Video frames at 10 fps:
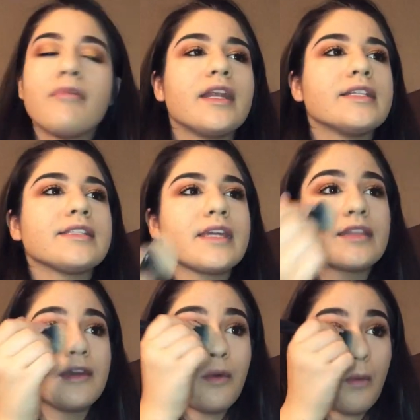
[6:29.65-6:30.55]
But it's,
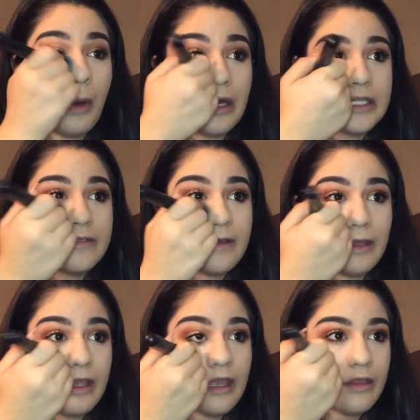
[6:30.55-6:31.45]
like, the worst
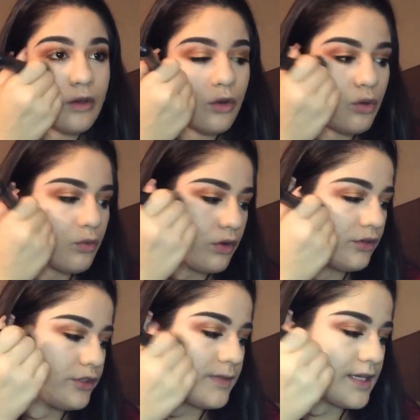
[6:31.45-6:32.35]
feeling in the whole
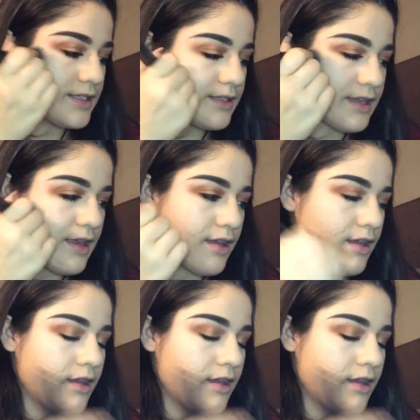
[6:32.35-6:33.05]
world, because it's, like,